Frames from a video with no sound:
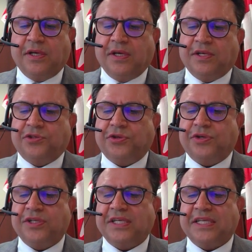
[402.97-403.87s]

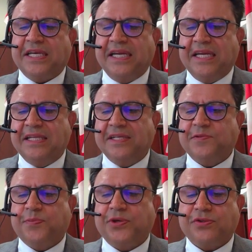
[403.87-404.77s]
ensuring that Canadians'
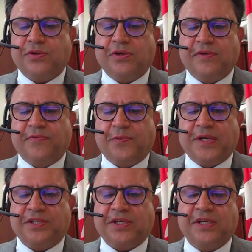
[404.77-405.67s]
personal
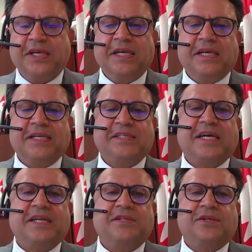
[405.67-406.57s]
information is
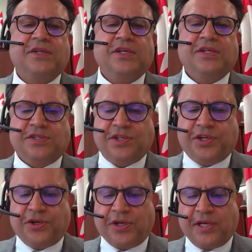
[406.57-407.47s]
handled
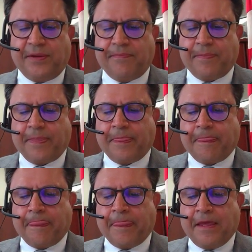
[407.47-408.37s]
securely.
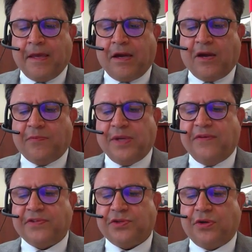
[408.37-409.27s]
I
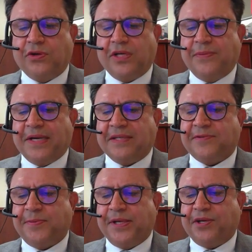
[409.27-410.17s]
believe strongly, Madam
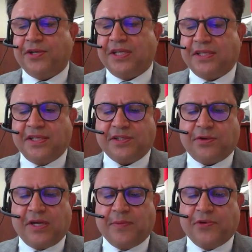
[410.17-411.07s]
Speaker, that this
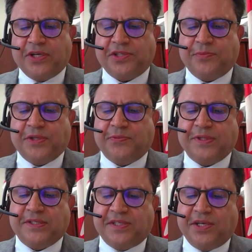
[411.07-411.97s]
collaboration
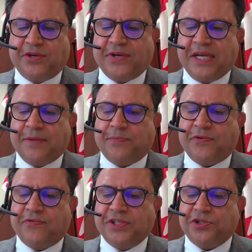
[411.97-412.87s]
between CRA and
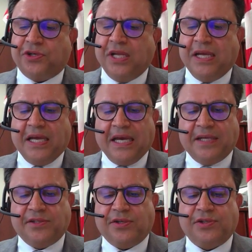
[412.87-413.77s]
provincial
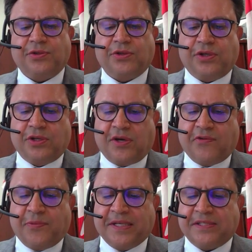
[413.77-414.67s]
and territorial
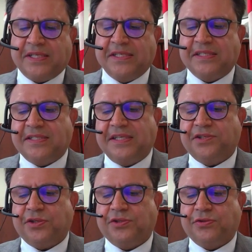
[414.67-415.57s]
governments is
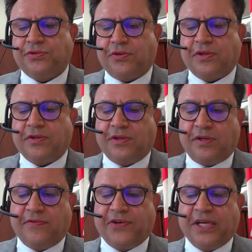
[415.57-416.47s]
essential to
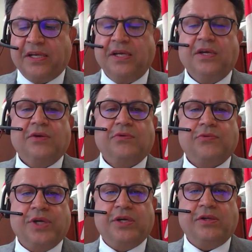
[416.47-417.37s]
delivering
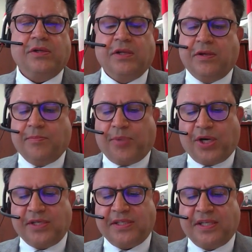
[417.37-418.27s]
real,
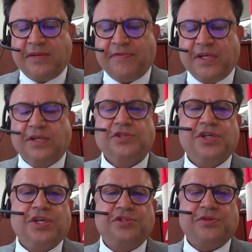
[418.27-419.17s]
positive
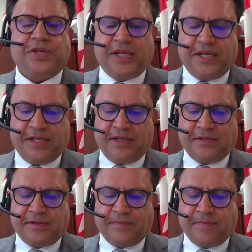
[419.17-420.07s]
change to
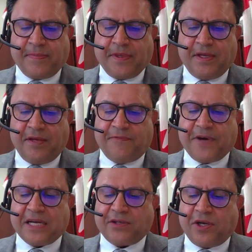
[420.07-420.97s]
Canadians. In
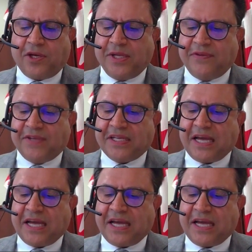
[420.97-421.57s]
fact, I believe that